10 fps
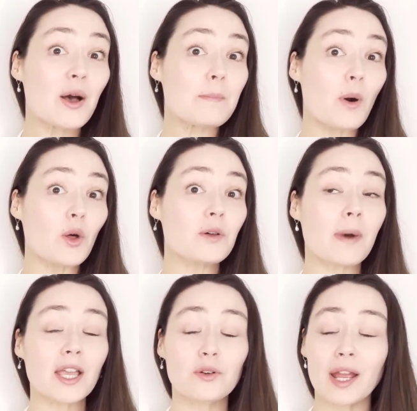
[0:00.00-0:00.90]
Both of
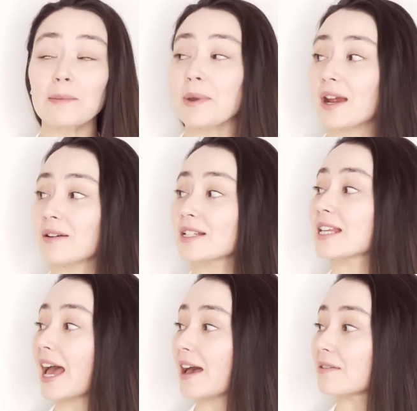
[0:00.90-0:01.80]
my grandparents
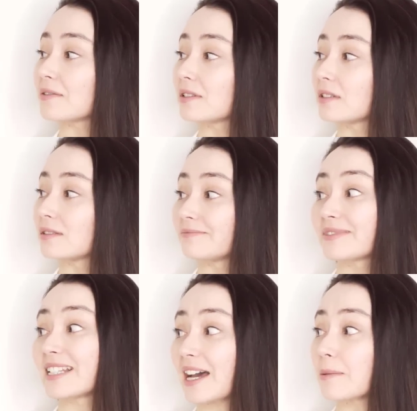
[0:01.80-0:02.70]
have
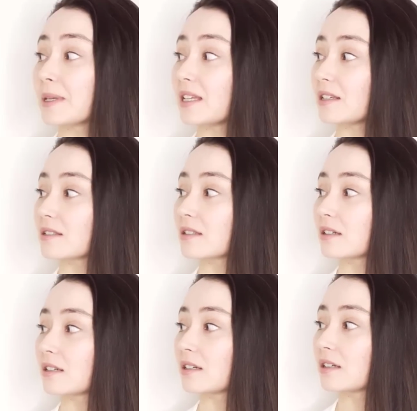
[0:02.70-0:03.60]
diabetes.
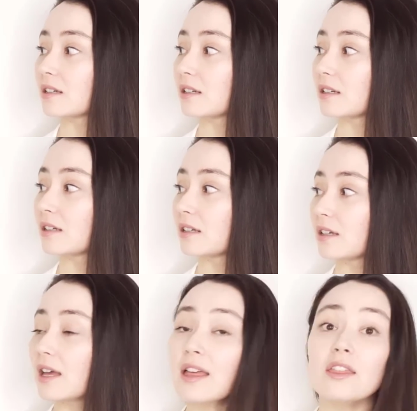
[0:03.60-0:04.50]

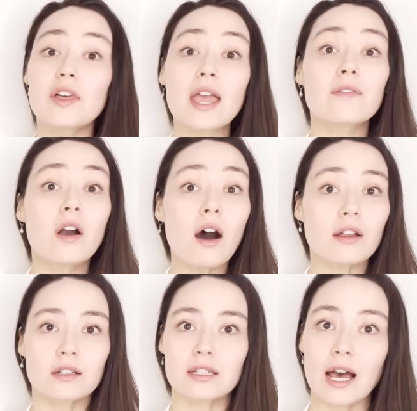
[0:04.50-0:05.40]
They've
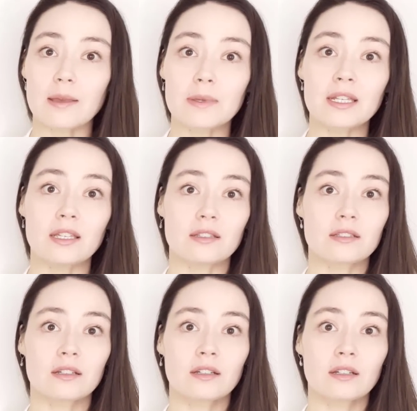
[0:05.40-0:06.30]
got
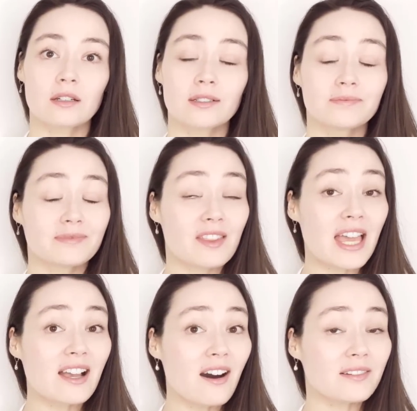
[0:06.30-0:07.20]
diabetes. They
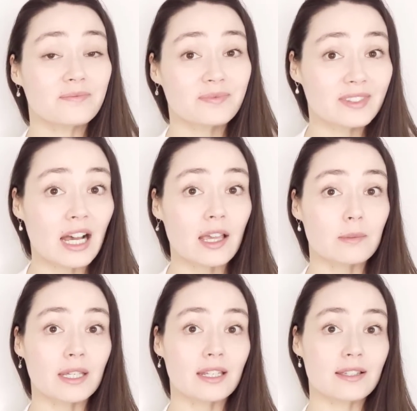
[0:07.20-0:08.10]
got
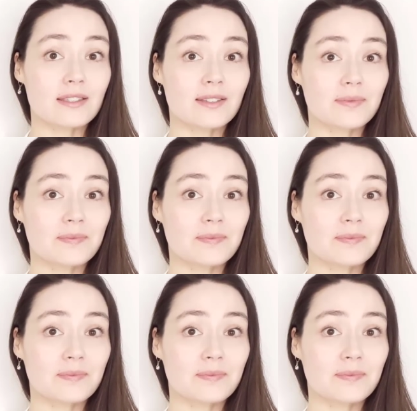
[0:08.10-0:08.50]
diabetes.